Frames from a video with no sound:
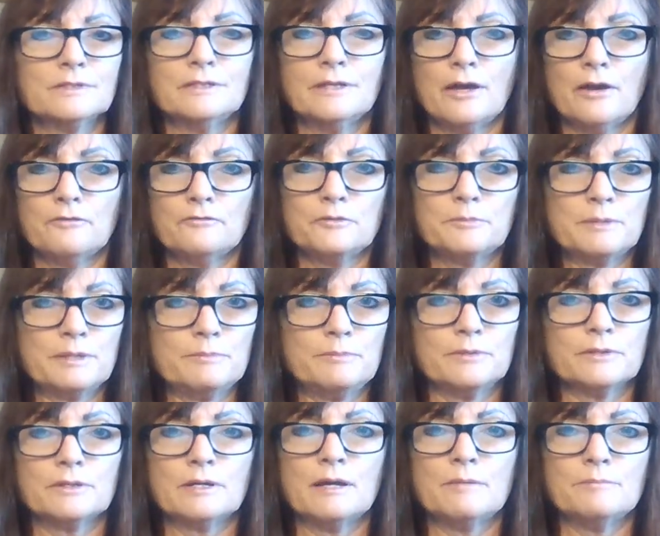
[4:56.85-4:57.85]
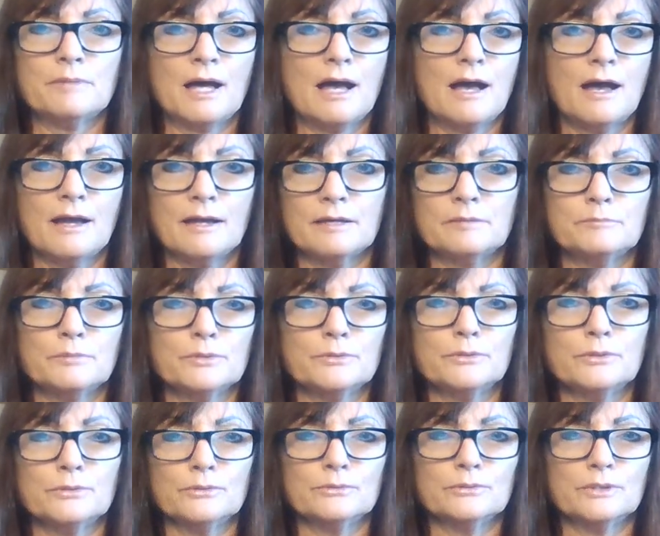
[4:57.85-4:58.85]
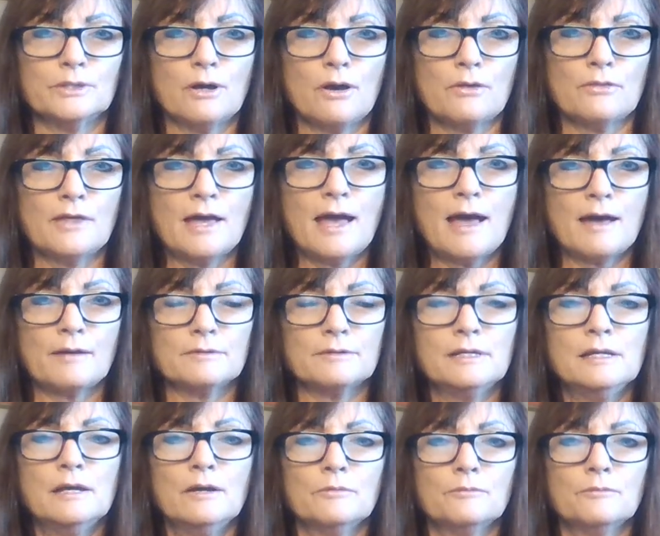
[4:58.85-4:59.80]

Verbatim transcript: you know, for people to come by and boohoo and all that.